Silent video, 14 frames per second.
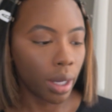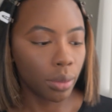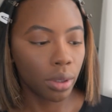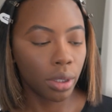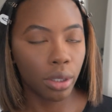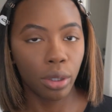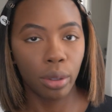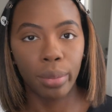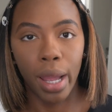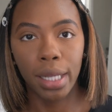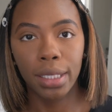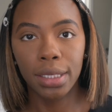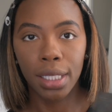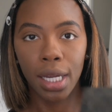we're gonna go
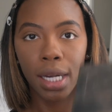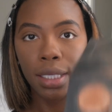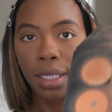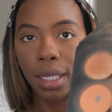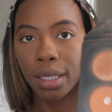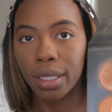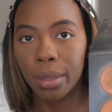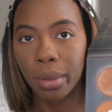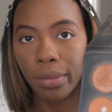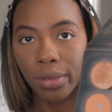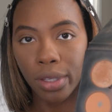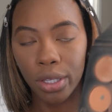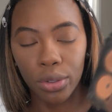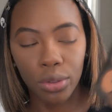back to the Anastasia
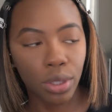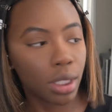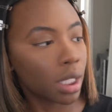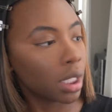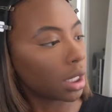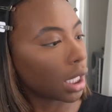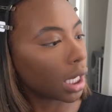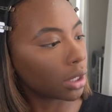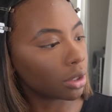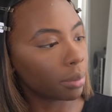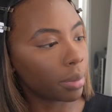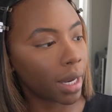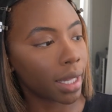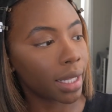Beverly Hills contour
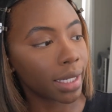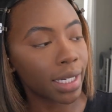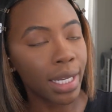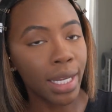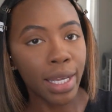palette.